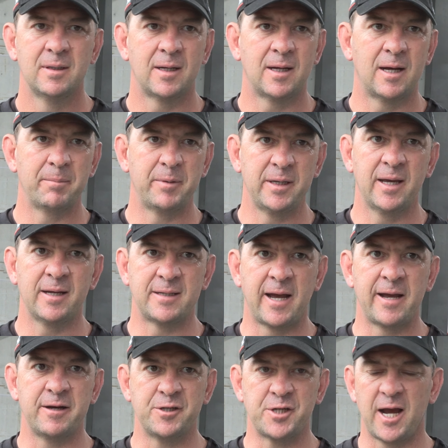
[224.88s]
Um, but yeah,
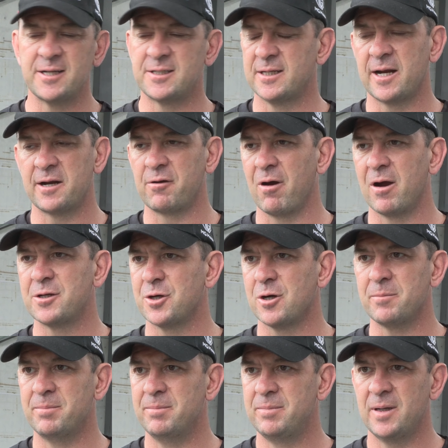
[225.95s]
Dane and Jace have done a great
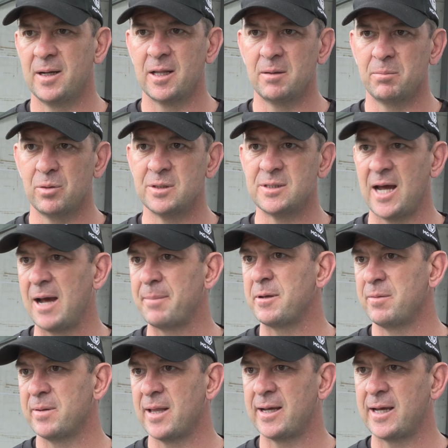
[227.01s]
job. Uh, the boys are
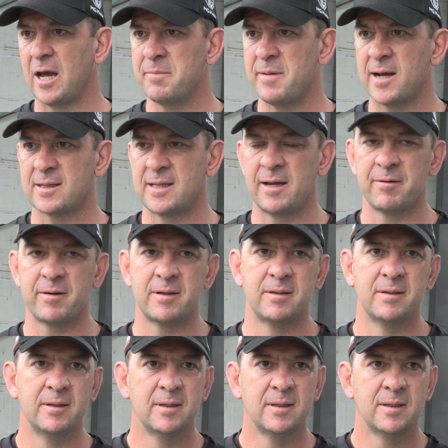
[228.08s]
happy when they go back there and
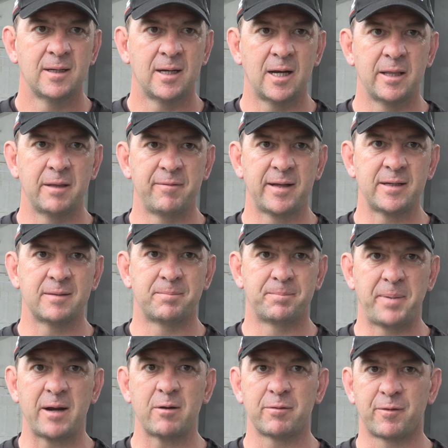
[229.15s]
they've had to
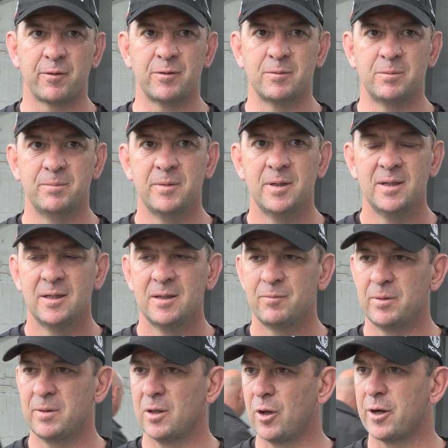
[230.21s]
battle through
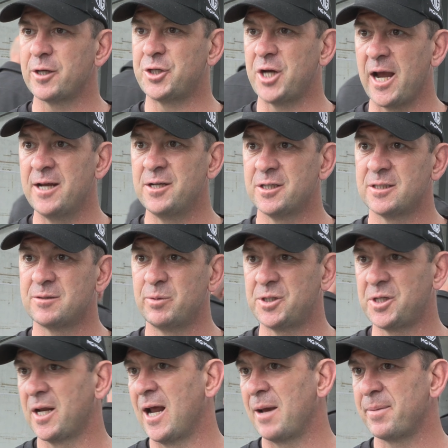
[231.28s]
with a lot of changes,
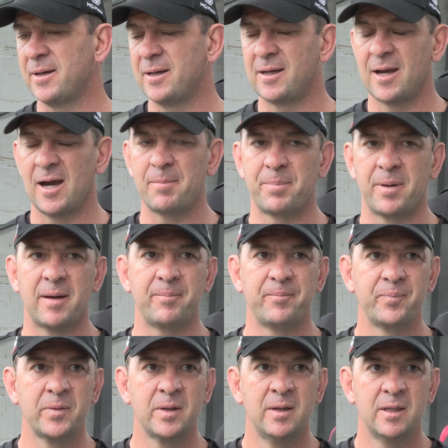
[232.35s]
which can happen in Cup, but
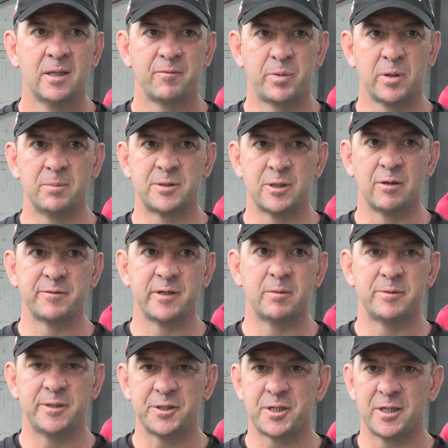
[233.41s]
put themselves in a
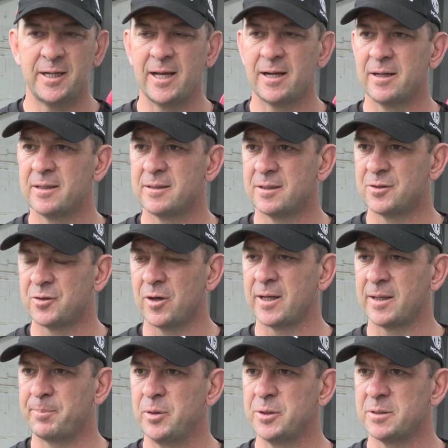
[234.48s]
position now to, to try
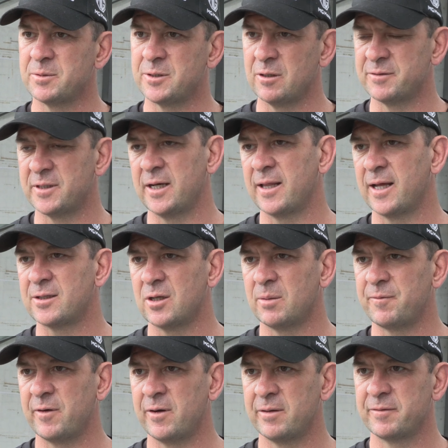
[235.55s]
to push themselves into that
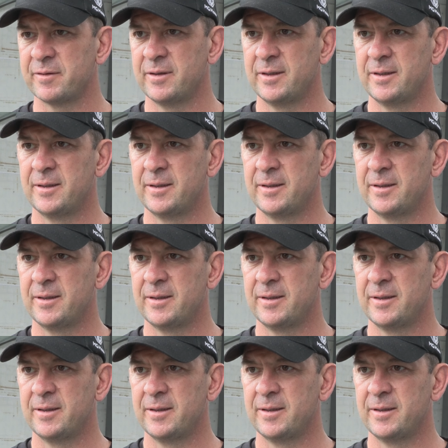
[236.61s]
top five.